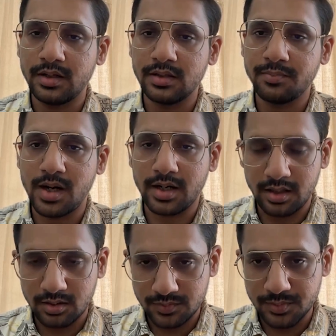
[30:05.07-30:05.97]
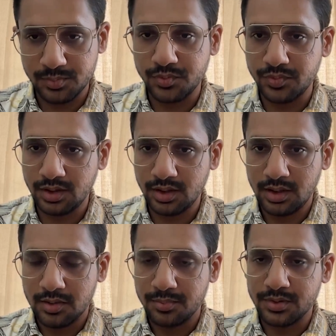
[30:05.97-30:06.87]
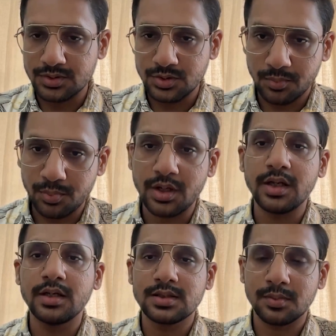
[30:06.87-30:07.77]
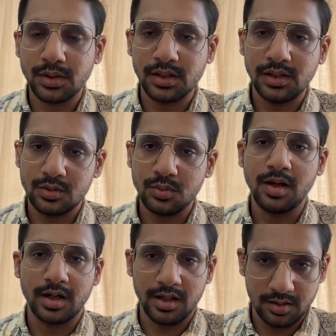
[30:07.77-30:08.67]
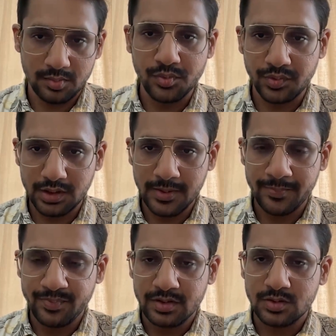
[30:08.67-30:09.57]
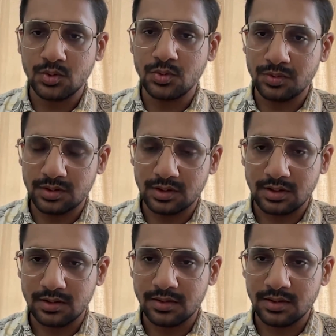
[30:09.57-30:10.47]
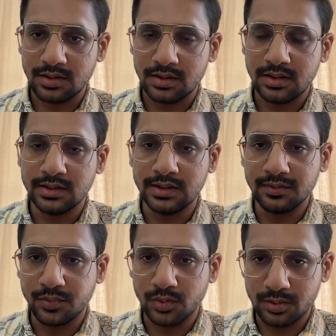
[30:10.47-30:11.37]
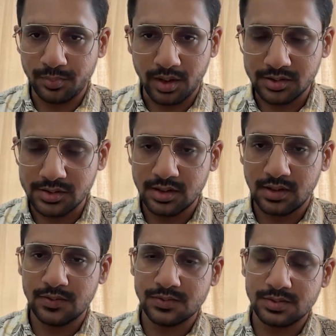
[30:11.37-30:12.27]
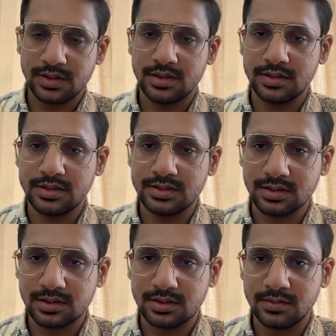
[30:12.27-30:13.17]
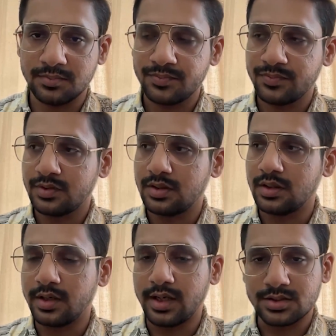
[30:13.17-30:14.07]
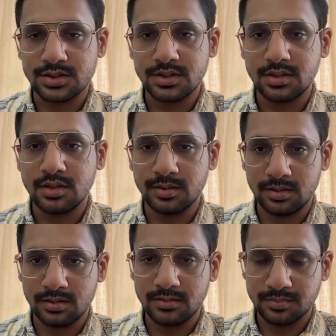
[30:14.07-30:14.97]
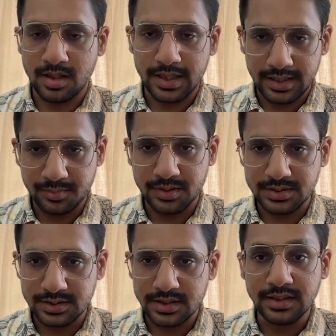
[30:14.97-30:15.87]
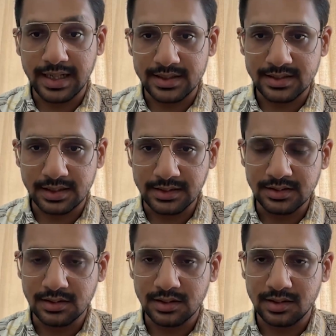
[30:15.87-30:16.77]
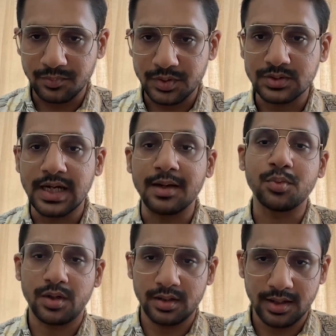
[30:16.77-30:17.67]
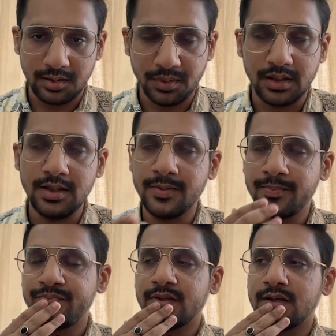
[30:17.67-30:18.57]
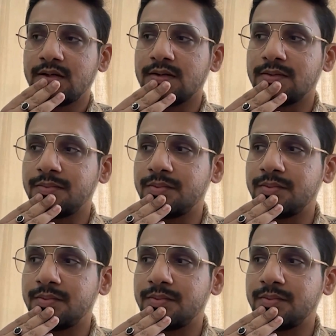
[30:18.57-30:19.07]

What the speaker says: the marketing of the movie because you are putting in some money to market the movie. So for the production house, it is a reduction in the marketing budget in that sense because I am putting that money. Uh,